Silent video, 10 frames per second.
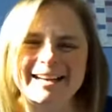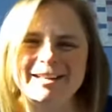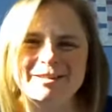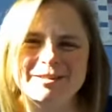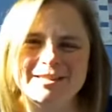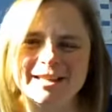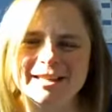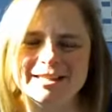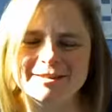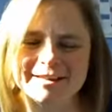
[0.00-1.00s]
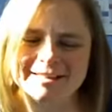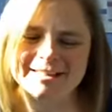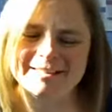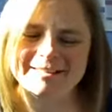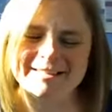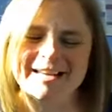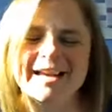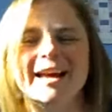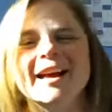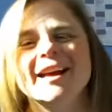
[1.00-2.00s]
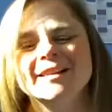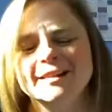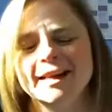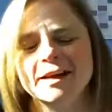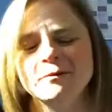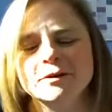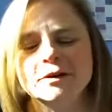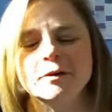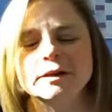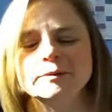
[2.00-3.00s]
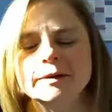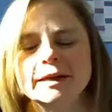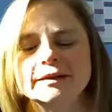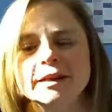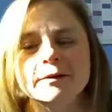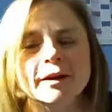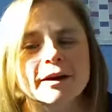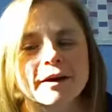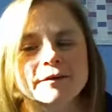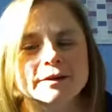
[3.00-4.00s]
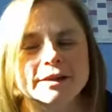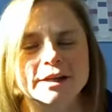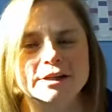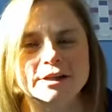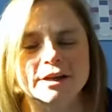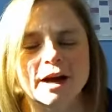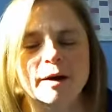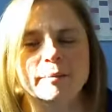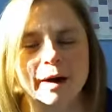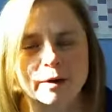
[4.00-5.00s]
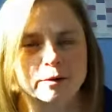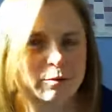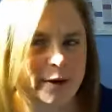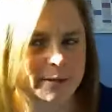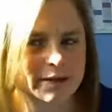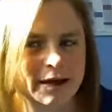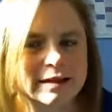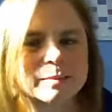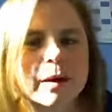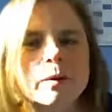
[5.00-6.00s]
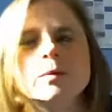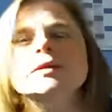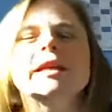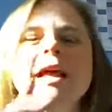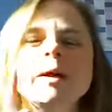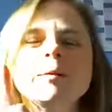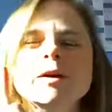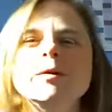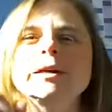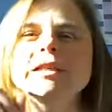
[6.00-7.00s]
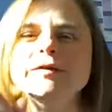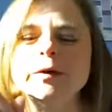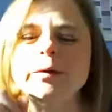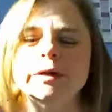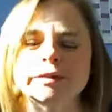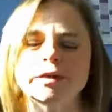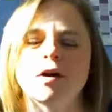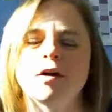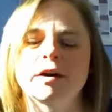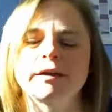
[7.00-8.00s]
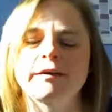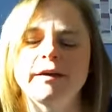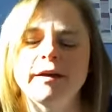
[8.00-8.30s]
Are you stuck and stressed out? Today we're going to be continuing our conversation about websites, but today we're going to focus on